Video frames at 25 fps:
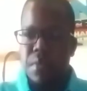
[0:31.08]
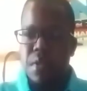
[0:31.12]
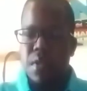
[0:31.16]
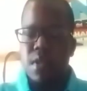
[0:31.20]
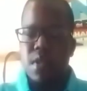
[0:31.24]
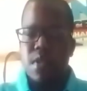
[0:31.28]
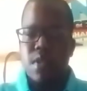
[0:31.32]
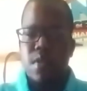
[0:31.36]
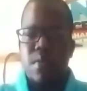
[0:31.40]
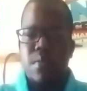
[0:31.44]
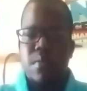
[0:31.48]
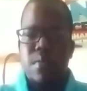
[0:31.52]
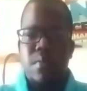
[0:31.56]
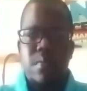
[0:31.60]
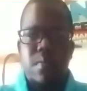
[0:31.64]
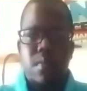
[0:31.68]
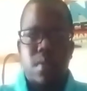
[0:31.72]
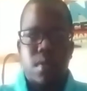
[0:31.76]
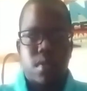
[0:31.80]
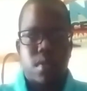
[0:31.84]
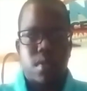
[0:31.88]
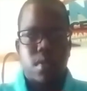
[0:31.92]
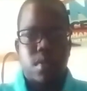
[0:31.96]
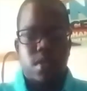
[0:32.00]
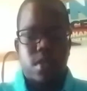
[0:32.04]
You know,
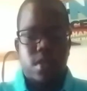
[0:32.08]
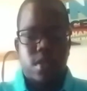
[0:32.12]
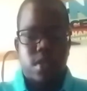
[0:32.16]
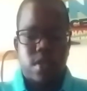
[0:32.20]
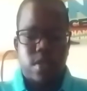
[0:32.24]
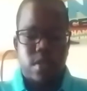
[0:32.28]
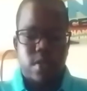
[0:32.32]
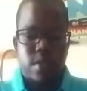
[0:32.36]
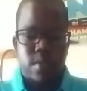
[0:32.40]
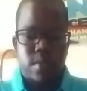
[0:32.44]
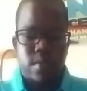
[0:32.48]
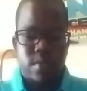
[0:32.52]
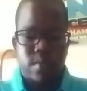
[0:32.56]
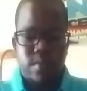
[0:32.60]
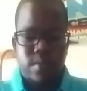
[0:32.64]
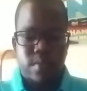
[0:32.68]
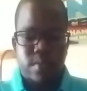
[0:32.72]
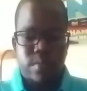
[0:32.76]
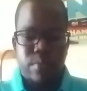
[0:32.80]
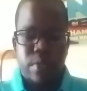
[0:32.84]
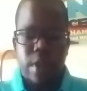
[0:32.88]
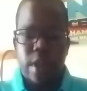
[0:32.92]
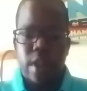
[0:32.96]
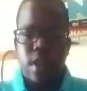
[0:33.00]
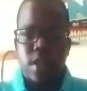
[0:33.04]

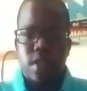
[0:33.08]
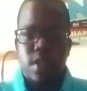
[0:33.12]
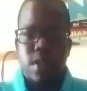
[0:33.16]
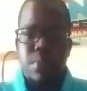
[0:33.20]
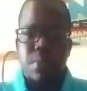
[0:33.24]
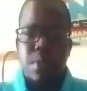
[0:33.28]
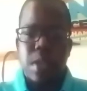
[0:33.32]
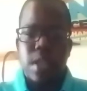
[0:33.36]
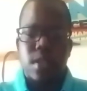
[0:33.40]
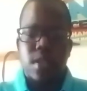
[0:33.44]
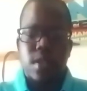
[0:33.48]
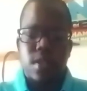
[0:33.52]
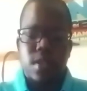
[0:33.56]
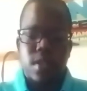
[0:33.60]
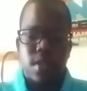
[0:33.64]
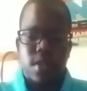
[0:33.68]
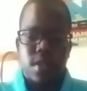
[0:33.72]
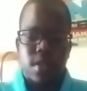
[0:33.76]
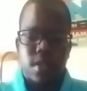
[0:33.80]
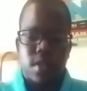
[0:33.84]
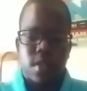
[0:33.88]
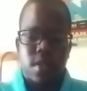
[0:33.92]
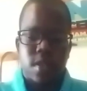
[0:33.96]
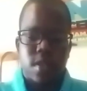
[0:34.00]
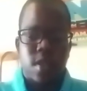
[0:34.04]
breaking into
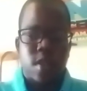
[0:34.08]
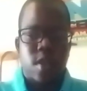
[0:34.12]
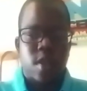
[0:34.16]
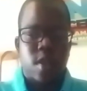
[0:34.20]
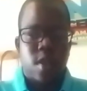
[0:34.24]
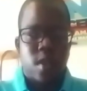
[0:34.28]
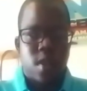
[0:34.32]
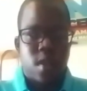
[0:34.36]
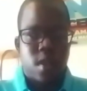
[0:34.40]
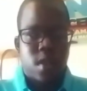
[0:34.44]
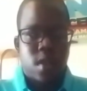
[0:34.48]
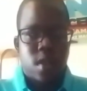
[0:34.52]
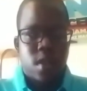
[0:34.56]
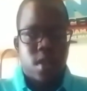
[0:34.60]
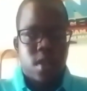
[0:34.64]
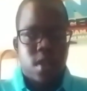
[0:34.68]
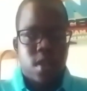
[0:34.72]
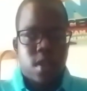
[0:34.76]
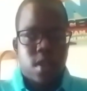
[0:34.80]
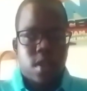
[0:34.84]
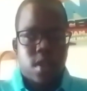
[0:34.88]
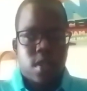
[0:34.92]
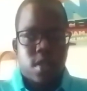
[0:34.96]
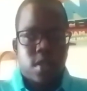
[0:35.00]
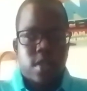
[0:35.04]
businesses,
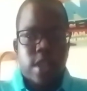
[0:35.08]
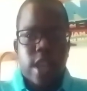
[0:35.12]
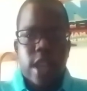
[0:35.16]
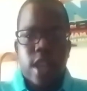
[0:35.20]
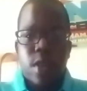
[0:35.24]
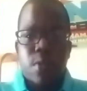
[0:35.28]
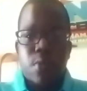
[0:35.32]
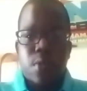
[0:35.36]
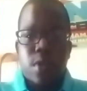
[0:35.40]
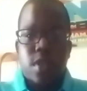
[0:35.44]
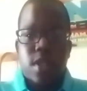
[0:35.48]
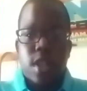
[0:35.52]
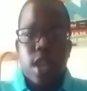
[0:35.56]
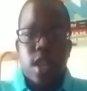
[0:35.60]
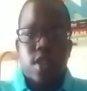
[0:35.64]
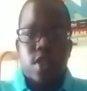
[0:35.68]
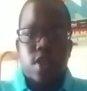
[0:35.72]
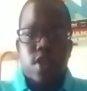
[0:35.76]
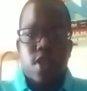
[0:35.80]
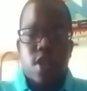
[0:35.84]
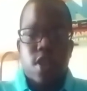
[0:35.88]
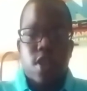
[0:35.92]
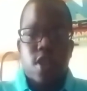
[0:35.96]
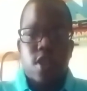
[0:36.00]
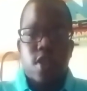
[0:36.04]
taking what's not
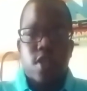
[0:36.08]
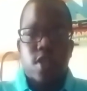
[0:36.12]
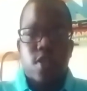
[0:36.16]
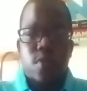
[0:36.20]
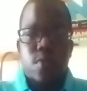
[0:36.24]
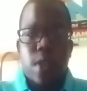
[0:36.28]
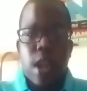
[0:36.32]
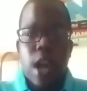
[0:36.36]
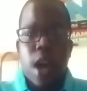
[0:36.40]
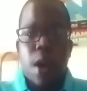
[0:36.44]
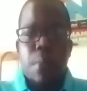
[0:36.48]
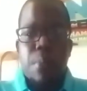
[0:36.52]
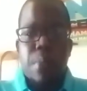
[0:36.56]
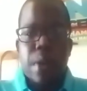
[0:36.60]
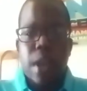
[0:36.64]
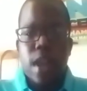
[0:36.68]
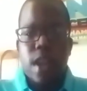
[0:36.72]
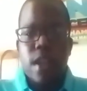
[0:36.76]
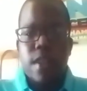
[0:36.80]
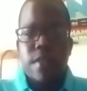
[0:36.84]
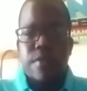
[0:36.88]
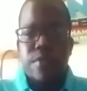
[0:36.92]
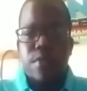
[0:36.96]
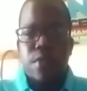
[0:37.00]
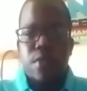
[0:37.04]
yours without
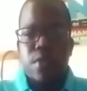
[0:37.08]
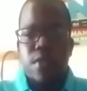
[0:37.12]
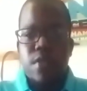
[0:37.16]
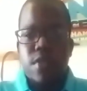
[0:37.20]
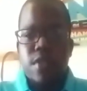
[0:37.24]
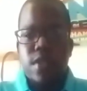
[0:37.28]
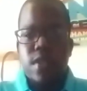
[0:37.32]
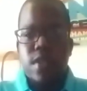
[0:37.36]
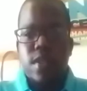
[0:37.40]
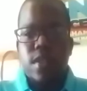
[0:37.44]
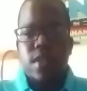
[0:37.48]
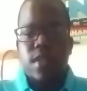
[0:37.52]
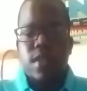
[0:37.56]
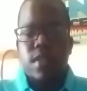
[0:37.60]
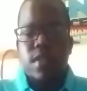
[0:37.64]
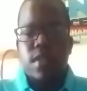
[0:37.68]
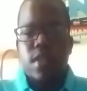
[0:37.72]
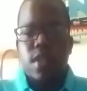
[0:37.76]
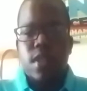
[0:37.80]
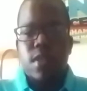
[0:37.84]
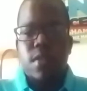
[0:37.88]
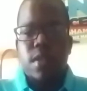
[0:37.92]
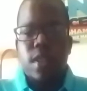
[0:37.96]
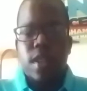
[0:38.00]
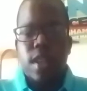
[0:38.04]
paying for it,
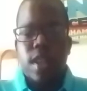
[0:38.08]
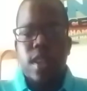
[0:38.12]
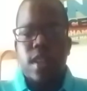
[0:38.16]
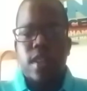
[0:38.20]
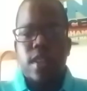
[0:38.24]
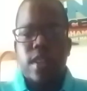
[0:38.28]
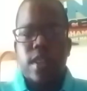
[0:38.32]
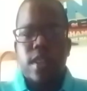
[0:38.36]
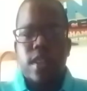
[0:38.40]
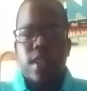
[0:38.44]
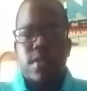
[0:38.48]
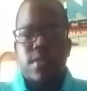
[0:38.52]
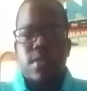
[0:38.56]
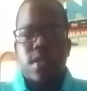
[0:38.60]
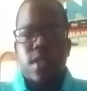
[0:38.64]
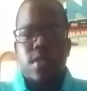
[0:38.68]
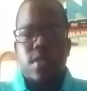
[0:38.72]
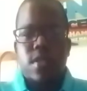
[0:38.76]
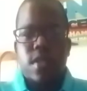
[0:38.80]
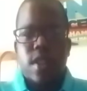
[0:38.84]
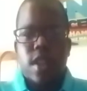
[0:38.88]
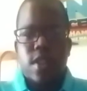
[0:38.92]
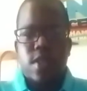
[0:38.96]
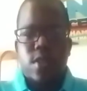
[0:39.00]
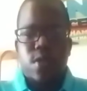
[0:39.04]
legally, things
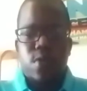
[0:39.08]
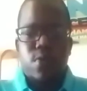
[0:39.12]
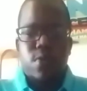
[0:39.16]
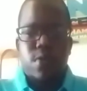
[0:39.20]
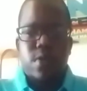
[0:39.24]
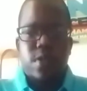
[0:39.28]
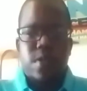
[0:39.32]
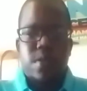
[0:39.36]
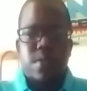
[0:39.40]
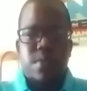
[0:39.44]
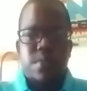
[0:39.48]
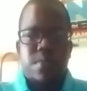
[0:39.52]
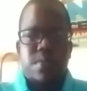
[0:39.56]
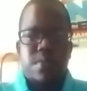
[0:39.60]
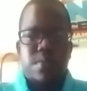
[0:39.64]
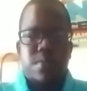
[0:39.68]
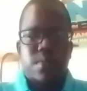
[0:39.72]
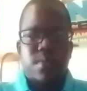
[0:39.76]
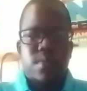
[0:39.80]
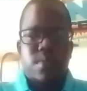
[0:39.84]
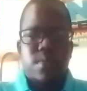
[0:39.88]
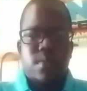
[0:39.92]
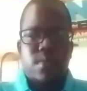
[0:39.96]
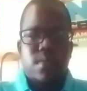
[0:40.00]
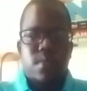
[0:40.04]
of that sort.
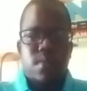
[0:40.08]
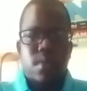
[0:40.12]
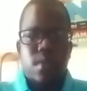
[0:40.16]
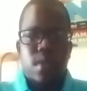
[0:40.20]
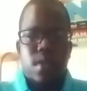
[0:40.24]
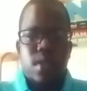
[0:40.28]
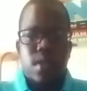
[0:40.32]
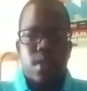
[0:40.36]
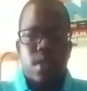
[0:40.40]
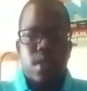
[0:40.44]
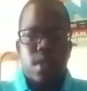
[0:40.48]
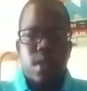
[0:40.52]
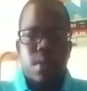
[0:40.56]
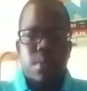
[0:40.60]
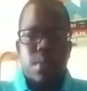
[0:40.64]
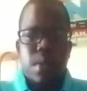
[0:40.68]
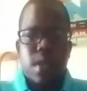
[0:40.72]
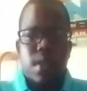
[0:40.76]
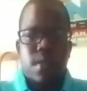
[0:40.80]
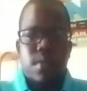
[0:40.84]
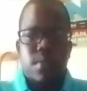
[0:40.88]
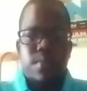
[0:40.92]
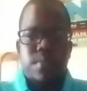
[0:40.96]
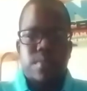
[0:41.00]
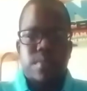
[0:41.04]
I
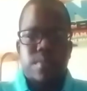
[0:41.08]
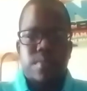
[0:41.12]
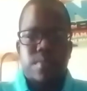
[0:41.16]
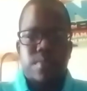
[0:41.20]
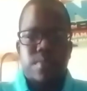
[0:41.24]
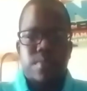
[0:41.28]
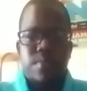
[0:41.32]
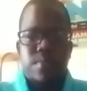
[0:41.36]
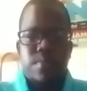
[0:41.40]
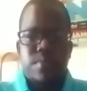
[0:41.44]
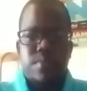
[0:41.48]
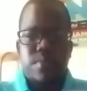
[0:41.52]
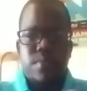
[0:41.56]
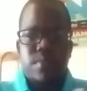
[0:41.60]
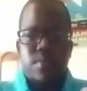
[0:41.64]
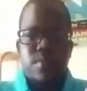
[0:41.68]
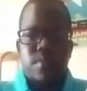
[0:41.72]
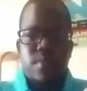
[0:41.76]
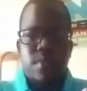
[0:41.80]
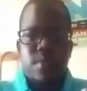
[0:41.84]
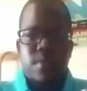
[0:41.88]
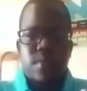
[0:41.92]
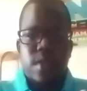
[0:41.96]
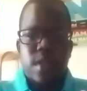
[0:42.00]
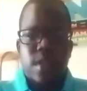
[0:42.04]
mean,
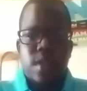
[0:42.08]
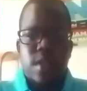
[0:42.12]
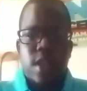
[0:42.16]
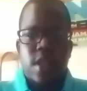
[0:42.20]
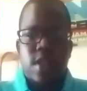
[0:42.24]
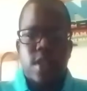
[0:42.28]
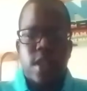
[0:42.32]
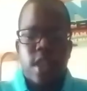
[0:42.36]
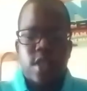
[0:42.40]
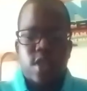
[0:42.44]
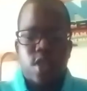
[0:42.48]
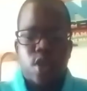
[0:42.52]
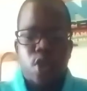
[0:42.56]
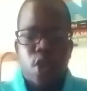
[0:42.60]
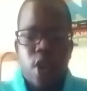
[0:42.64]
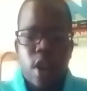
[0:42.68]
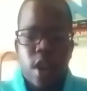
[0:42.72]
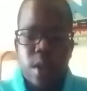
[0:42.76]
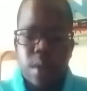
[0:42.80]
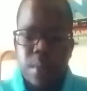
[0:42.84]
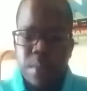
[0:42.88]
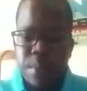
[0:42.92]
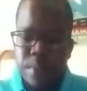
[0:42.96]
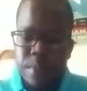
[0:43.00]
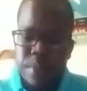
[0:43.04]
that's a crime.